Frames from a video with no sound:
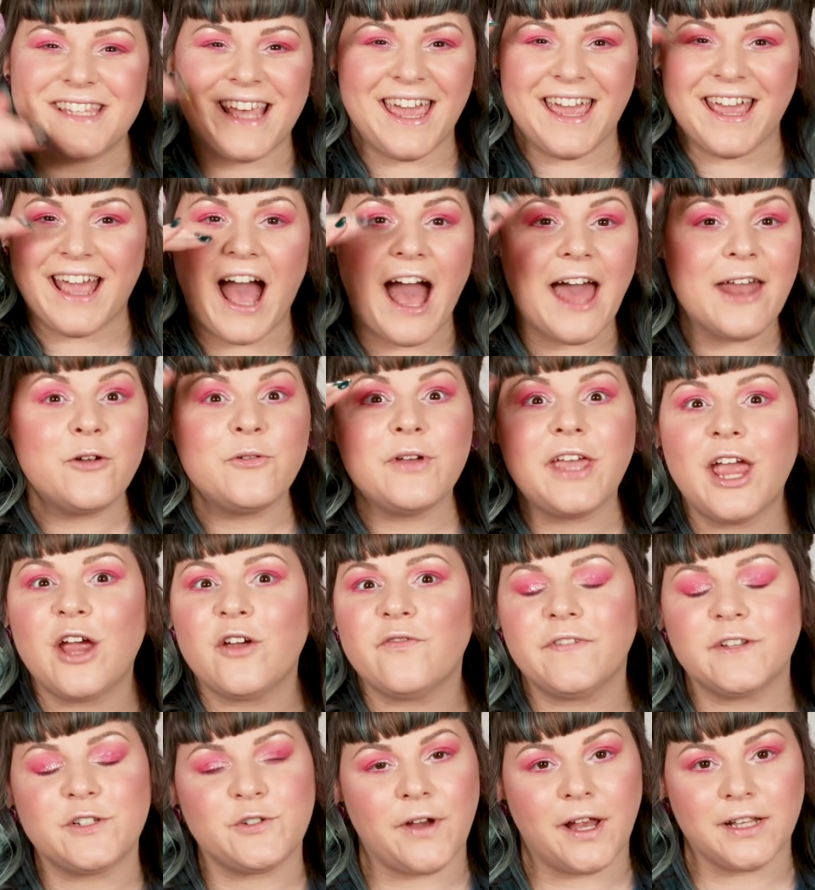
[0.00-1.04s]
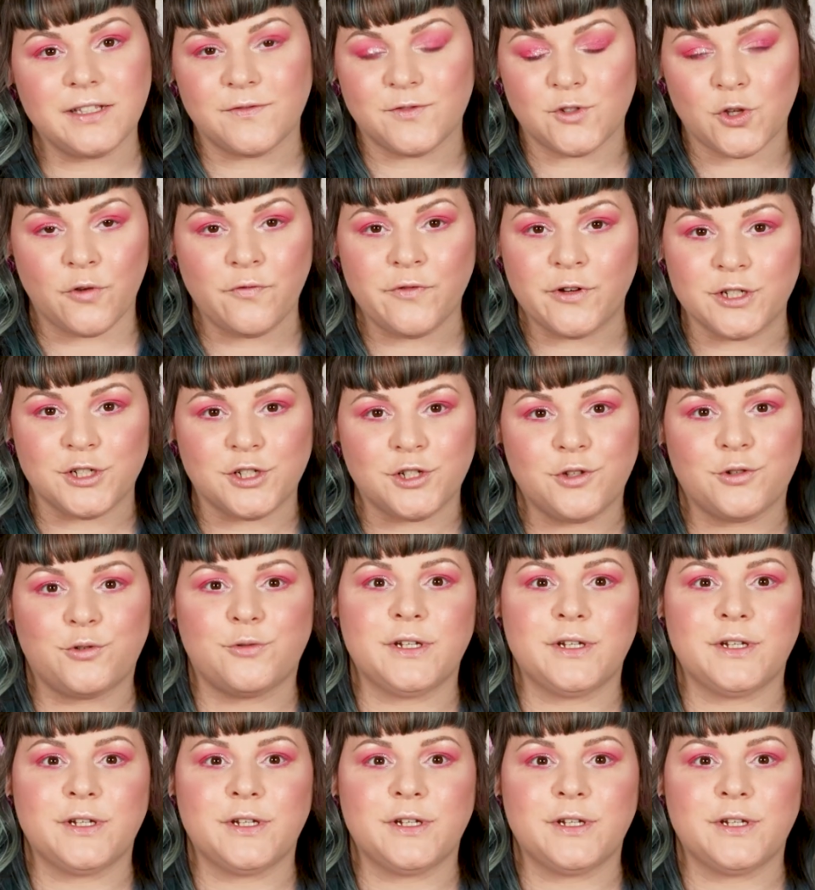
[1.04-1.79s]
saying, I don't care if it transfers over into the